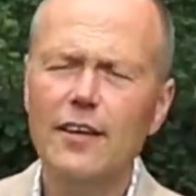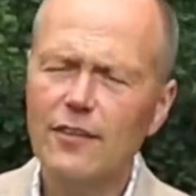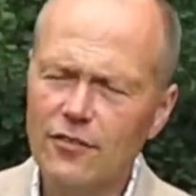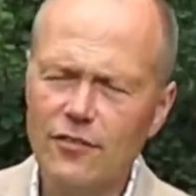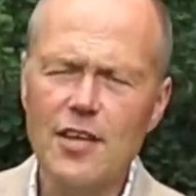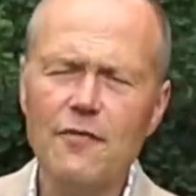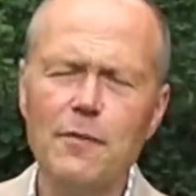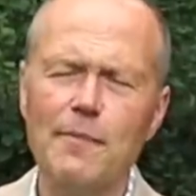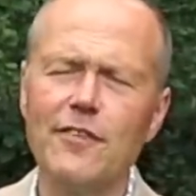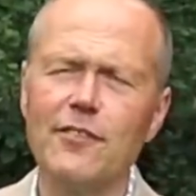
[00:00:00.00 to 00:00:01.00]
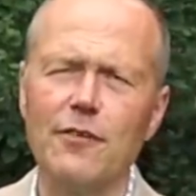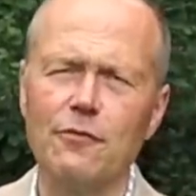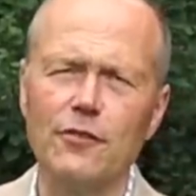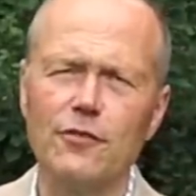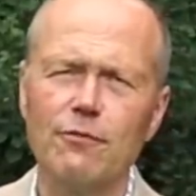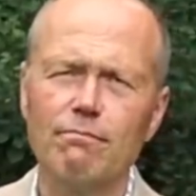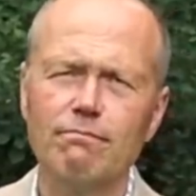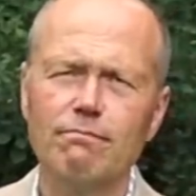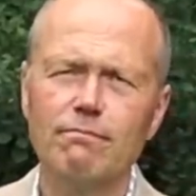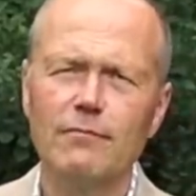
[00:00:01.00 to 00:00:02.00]
See if it makes a difference.
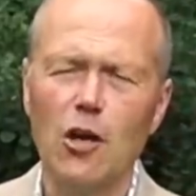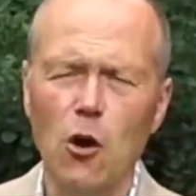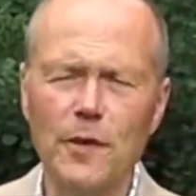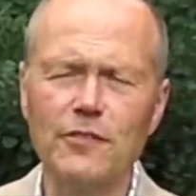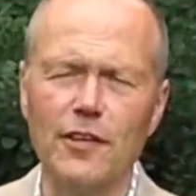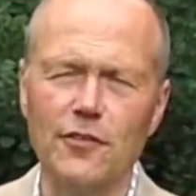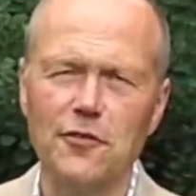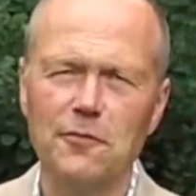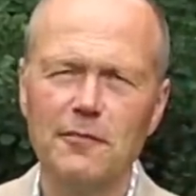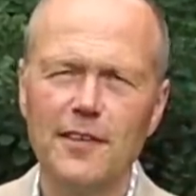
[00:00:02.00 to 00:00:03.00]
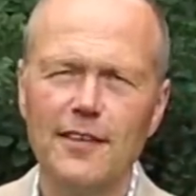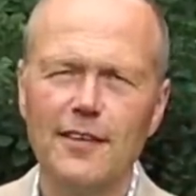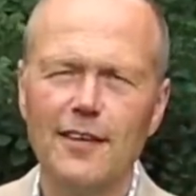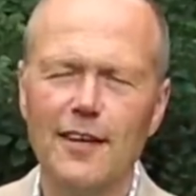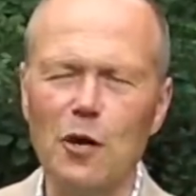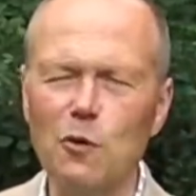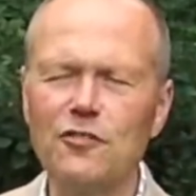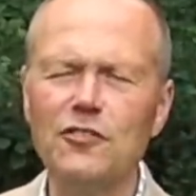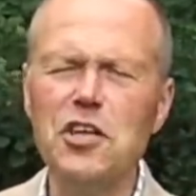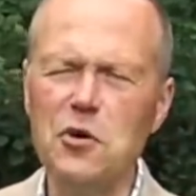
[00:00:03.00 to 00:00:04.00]
I hope it does. And I will
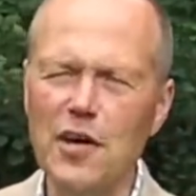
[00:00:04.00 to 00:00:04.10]
see you